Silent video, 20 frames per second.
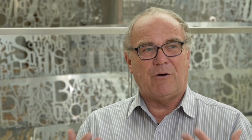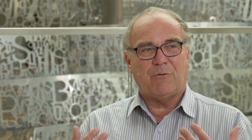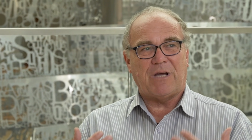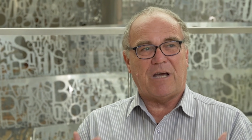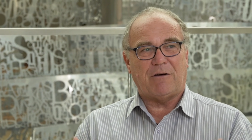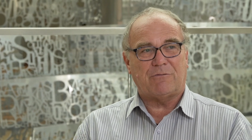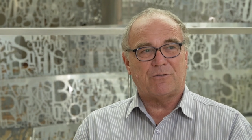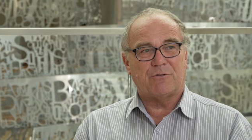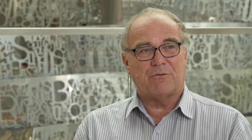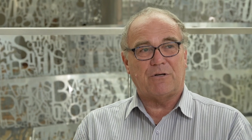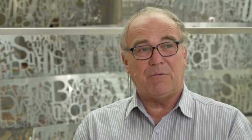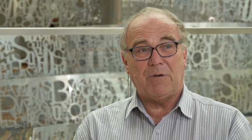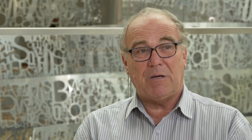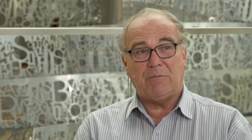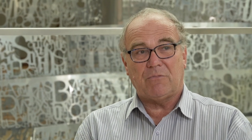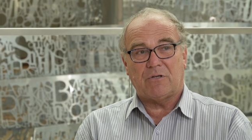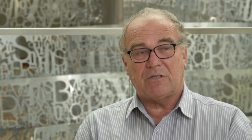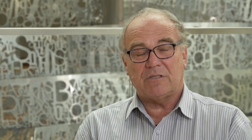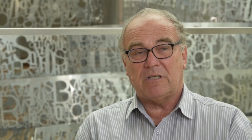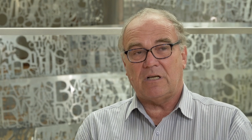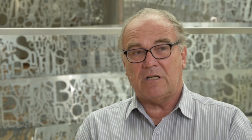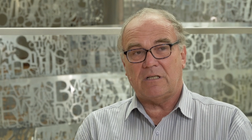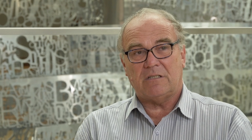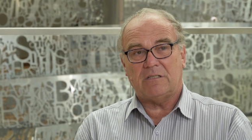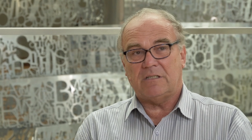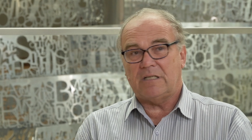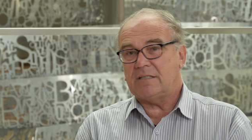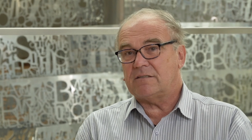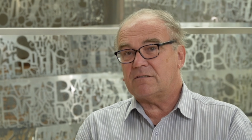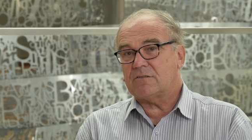we have to remember the
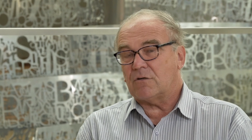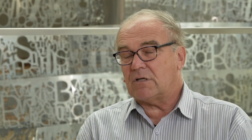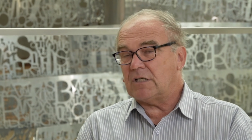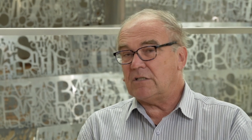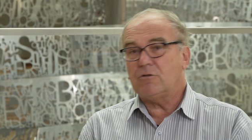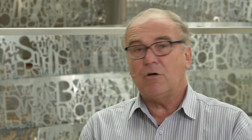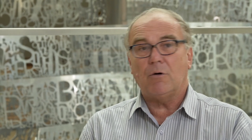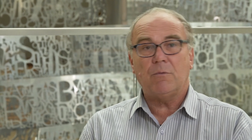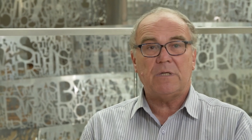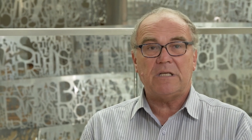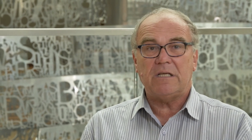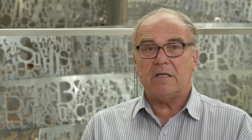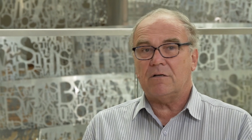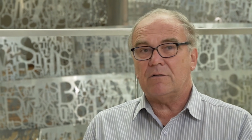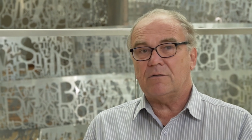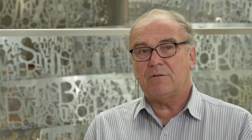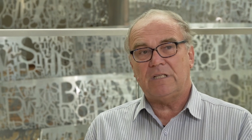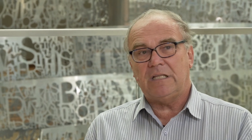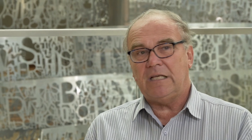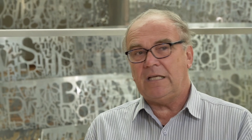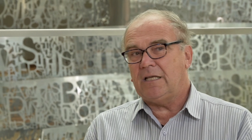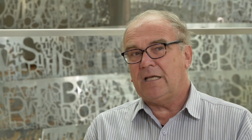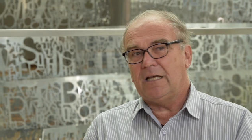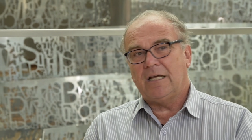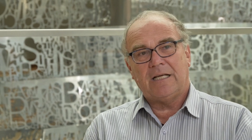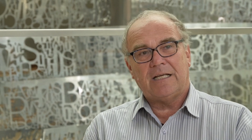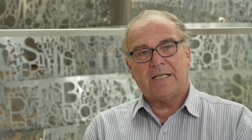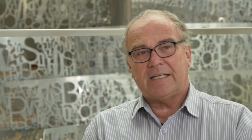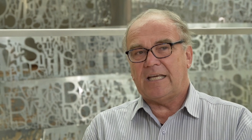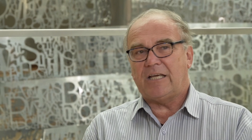history. Nobody
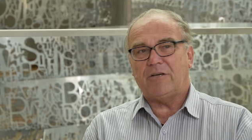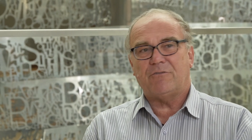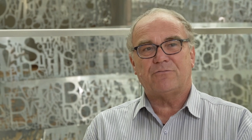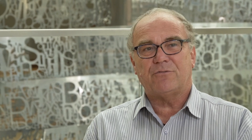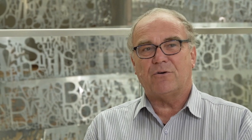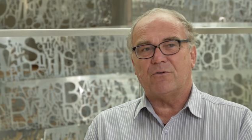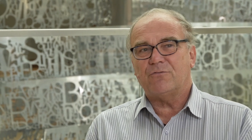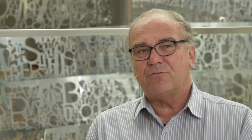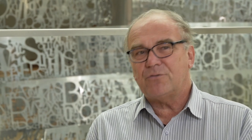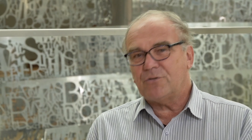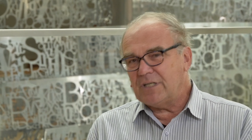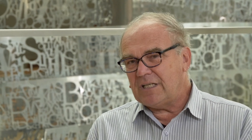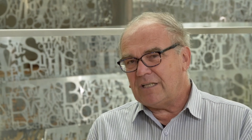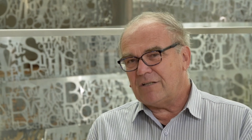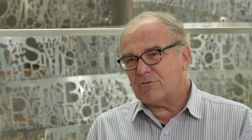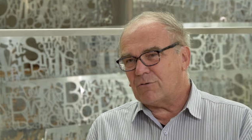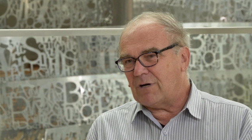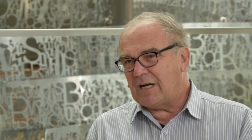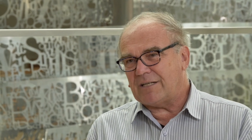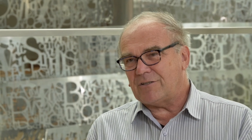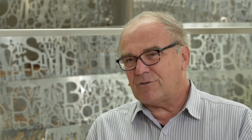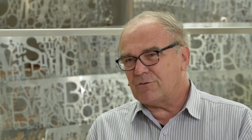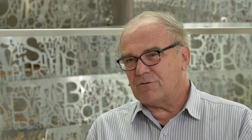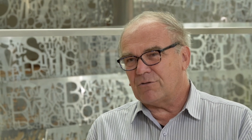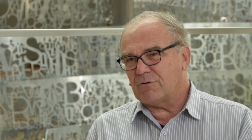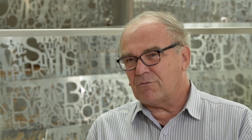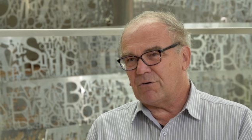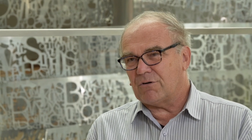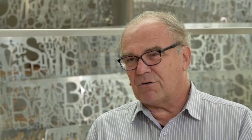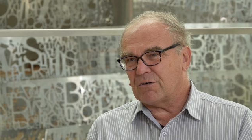gave for free right to
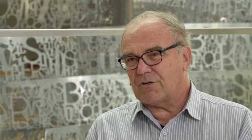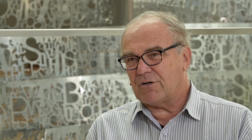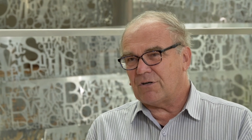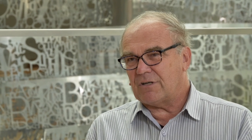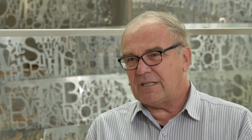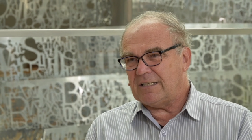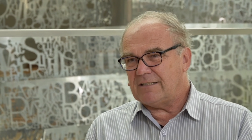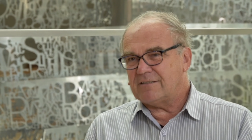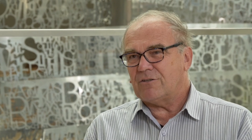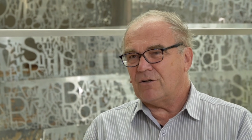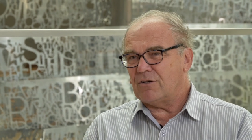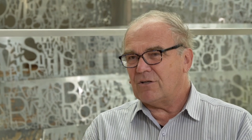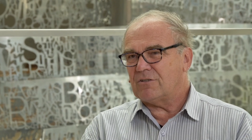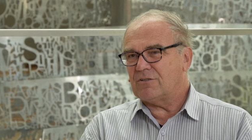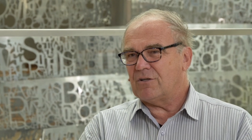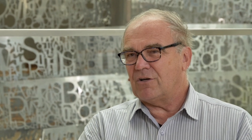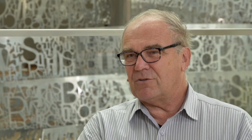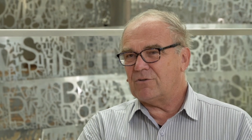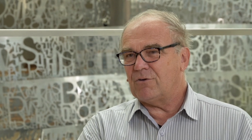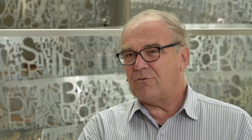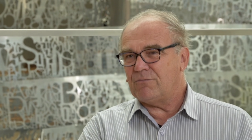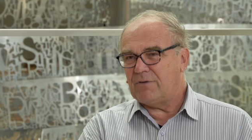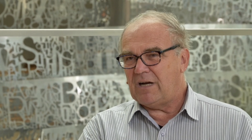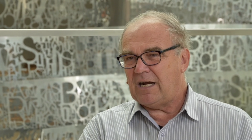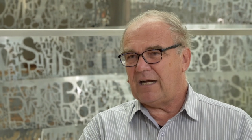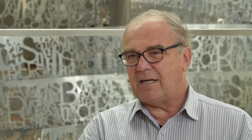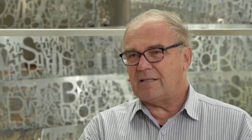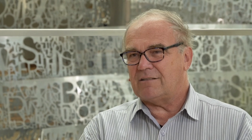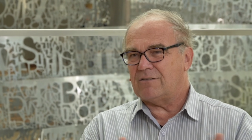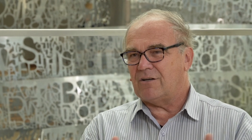the worker. It's the
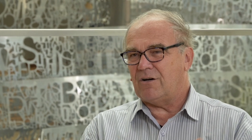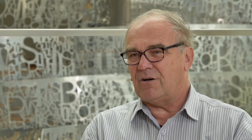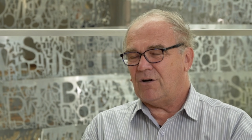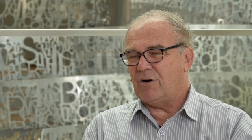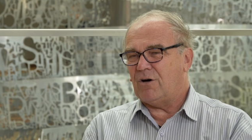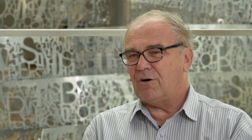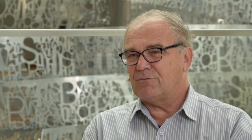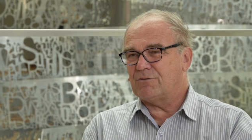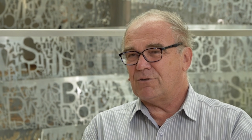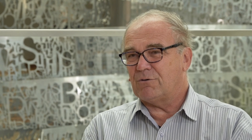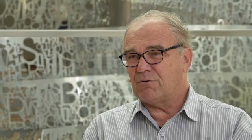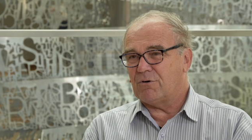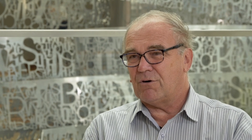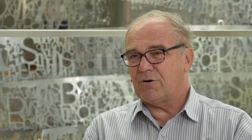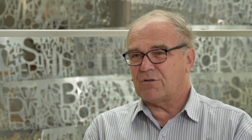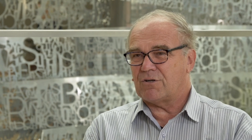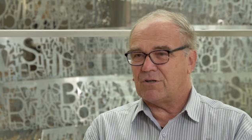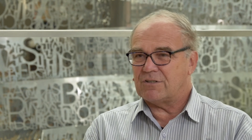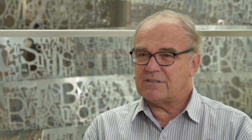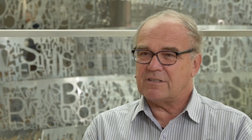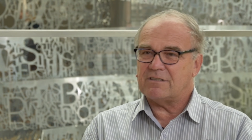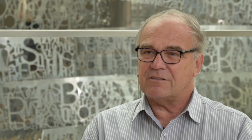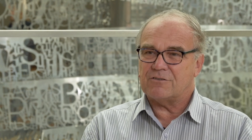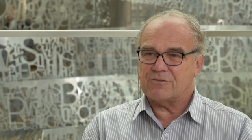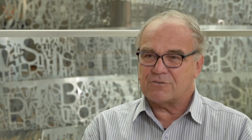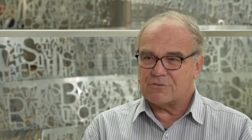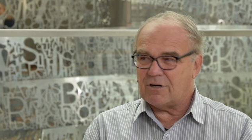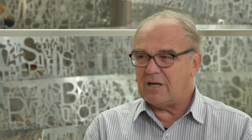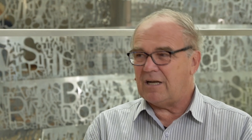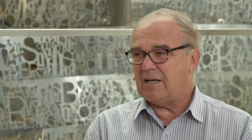fight of the workers, is a
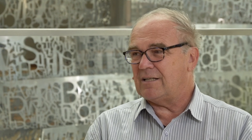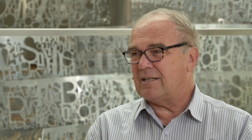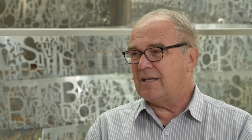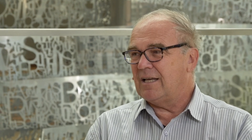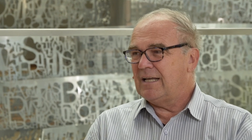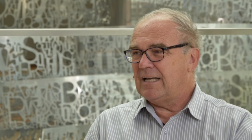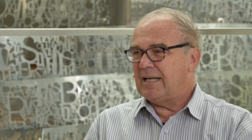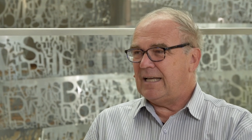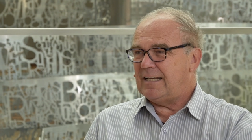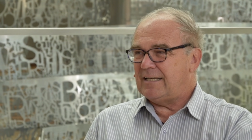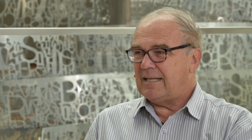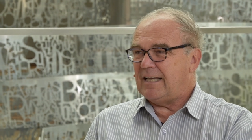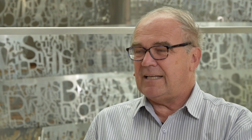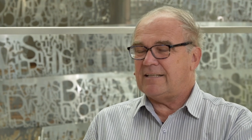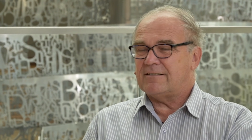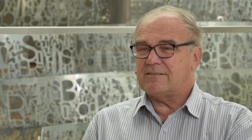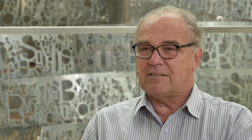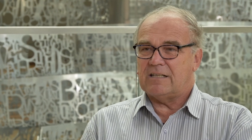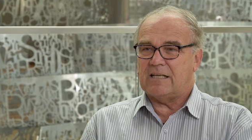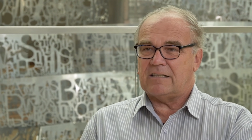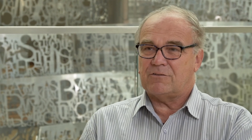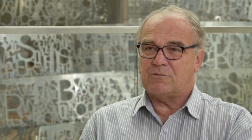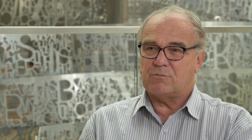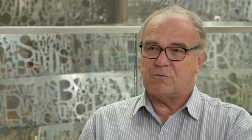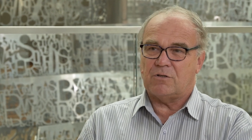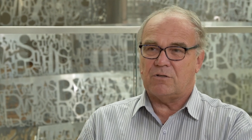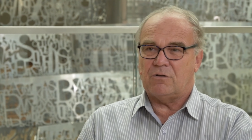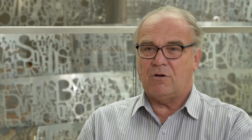strike, is that